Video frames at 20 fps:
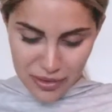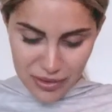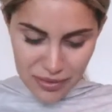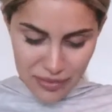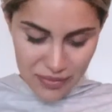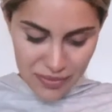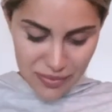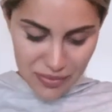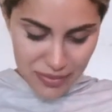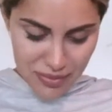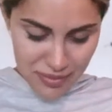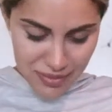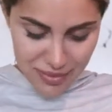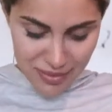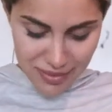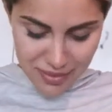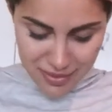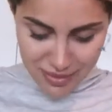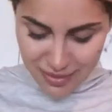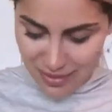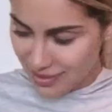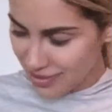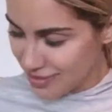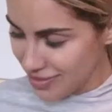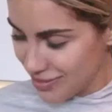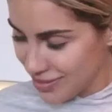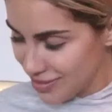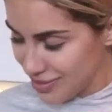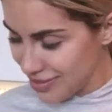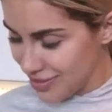You want
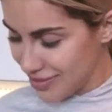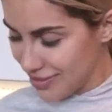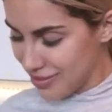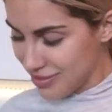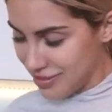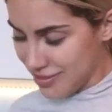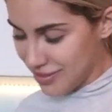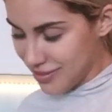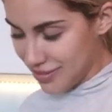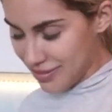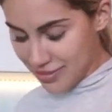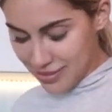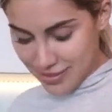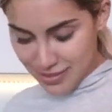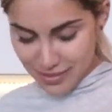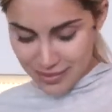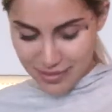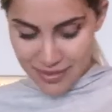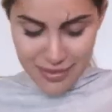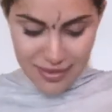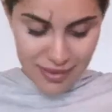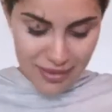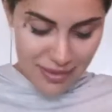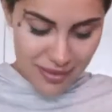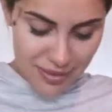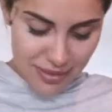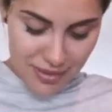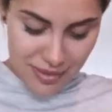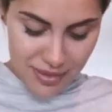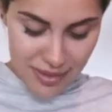tofu?
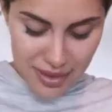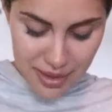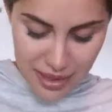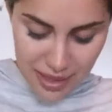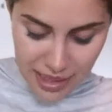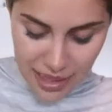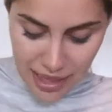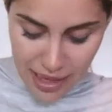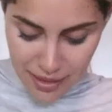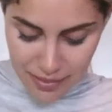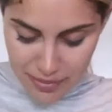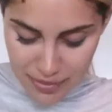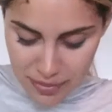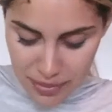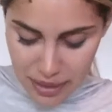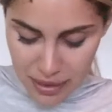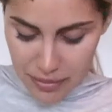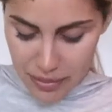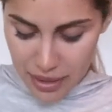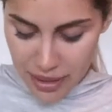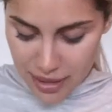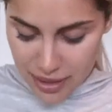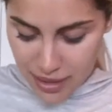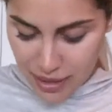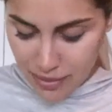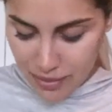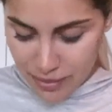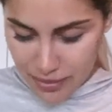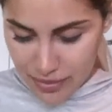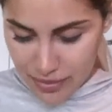Yeah, I'm gonna make some.